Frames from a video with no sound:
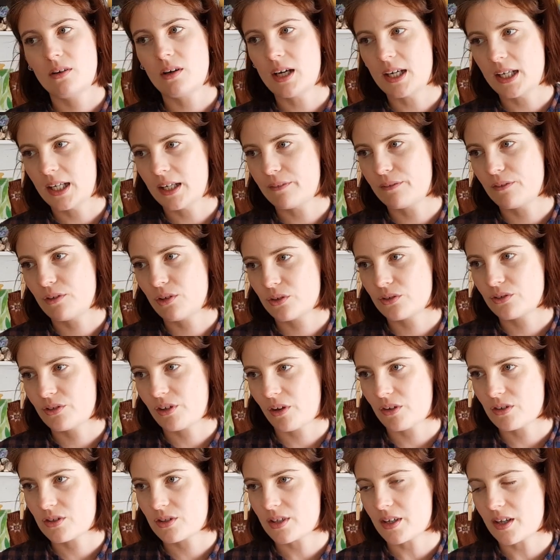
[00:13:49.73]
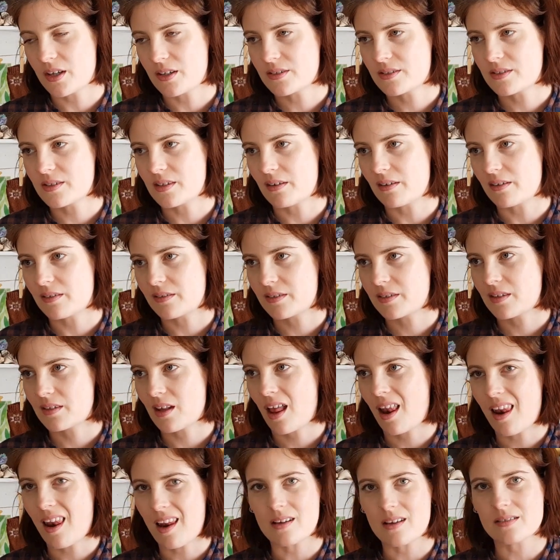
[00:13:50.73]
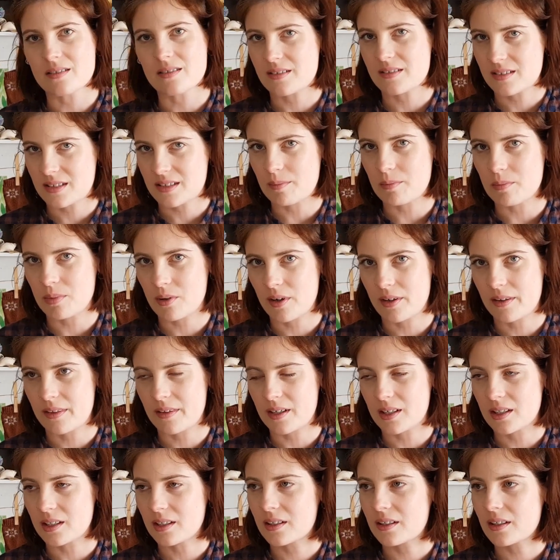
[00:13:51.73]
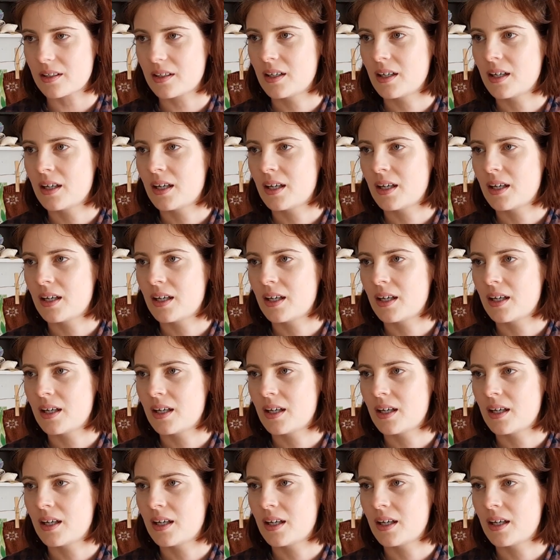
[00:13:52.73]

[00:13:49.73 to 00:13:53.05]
I have not touched it since last December, I think.